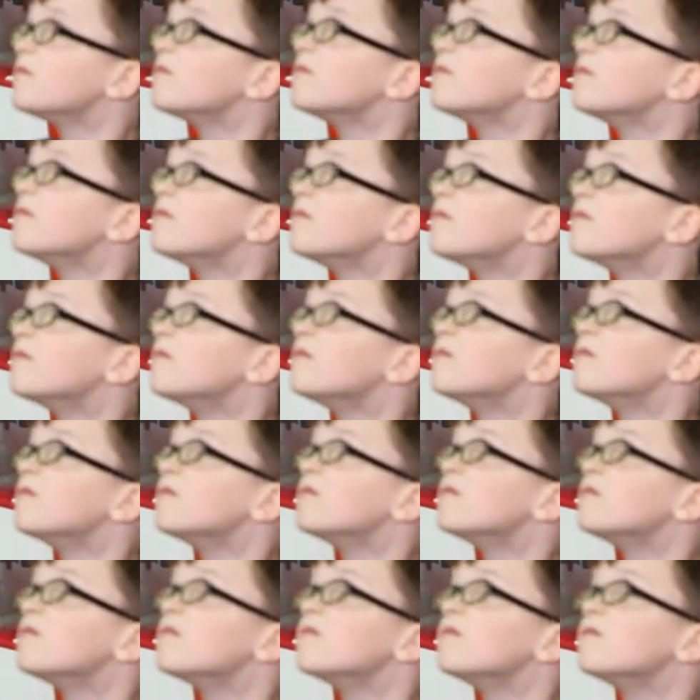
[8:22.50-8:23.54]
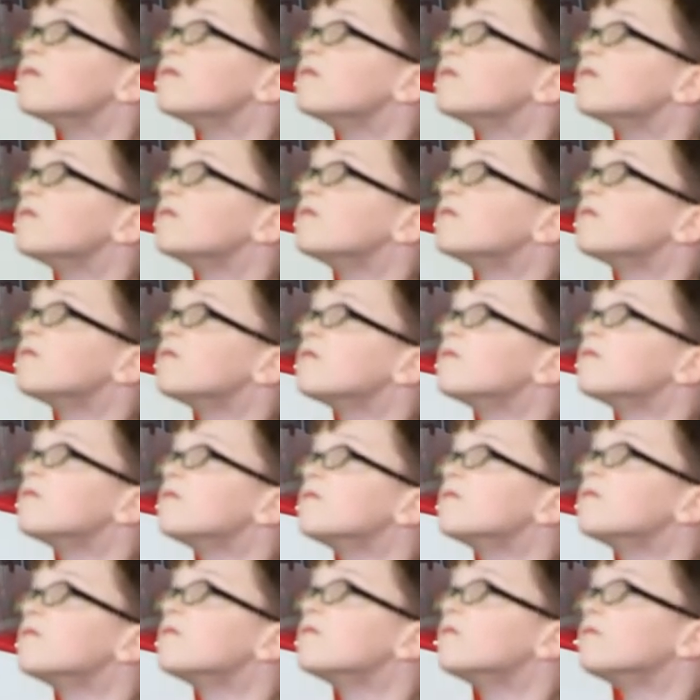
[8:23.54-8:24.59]

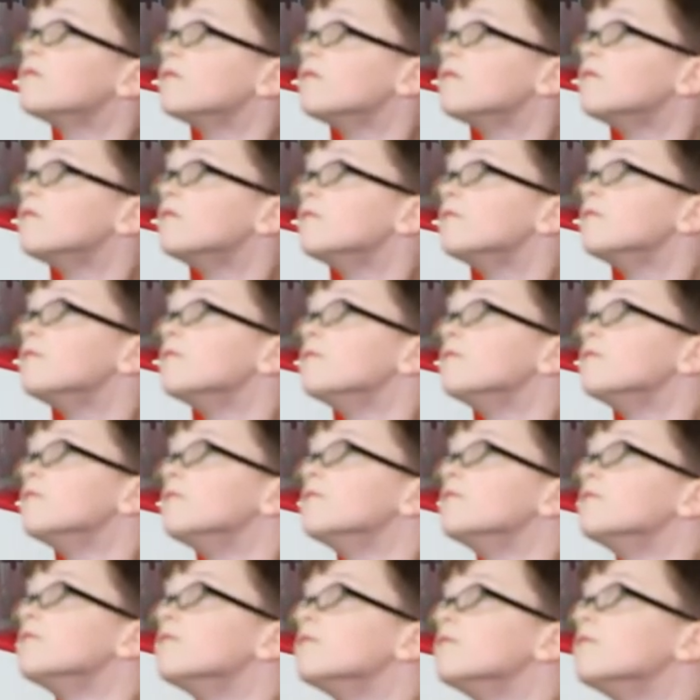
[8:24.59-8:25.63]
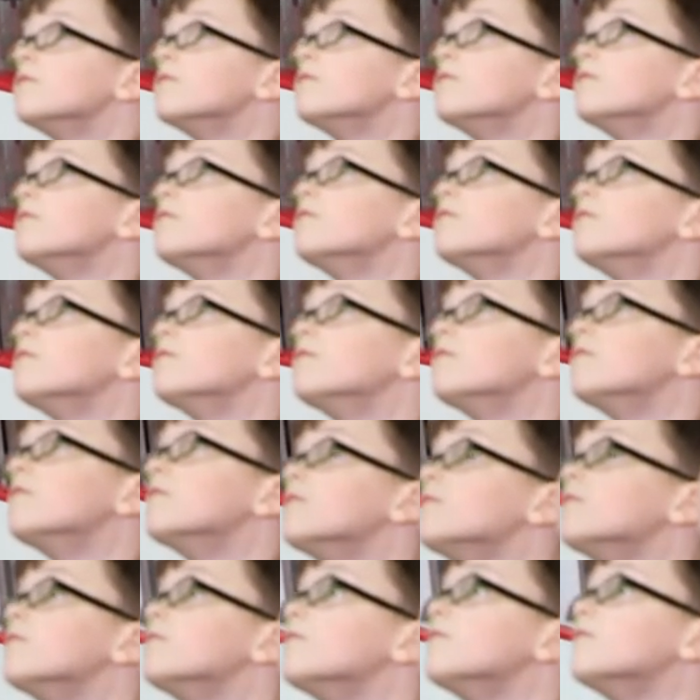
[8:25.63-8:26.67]

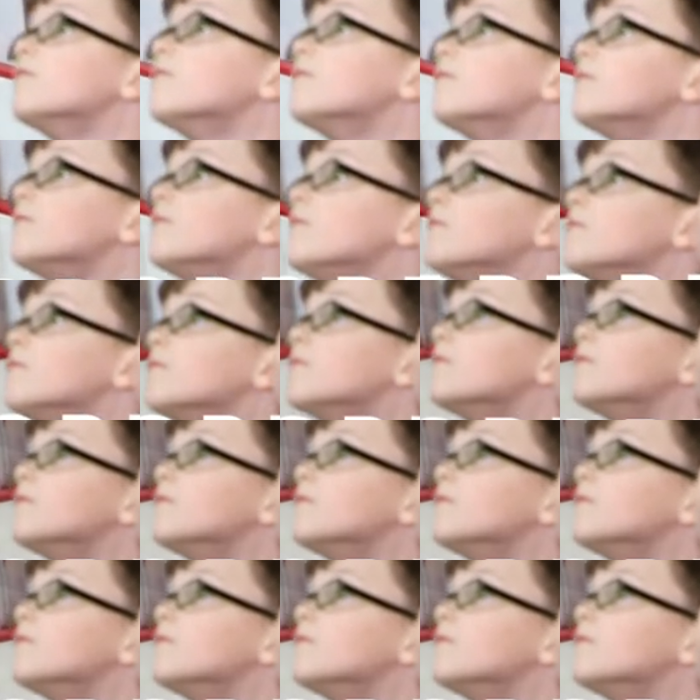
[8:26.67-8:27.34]
No words are spoken by the person on screen.